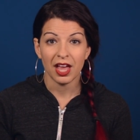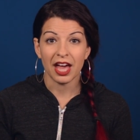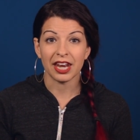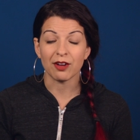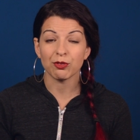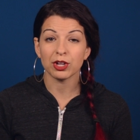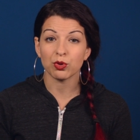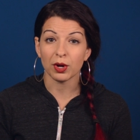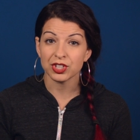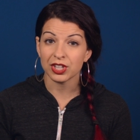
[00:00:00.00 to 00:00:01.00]
and every
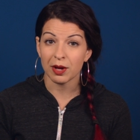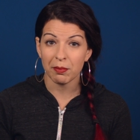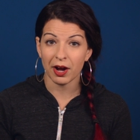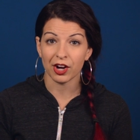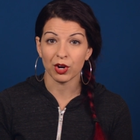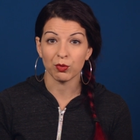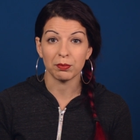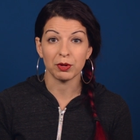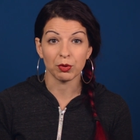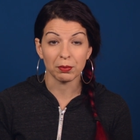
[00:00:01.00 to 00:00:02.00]
crushed empire will
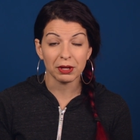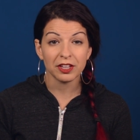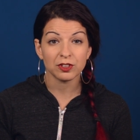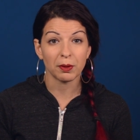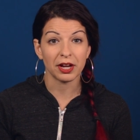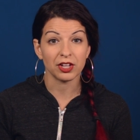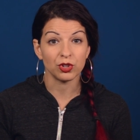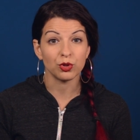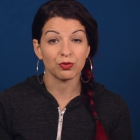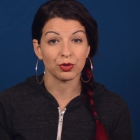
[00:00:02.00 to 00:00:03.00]
be replaced by a
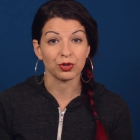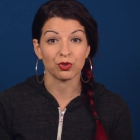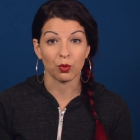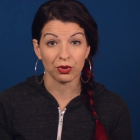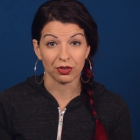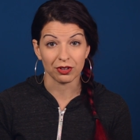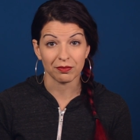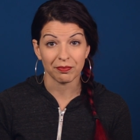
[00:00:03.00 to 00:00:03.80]
new First Order.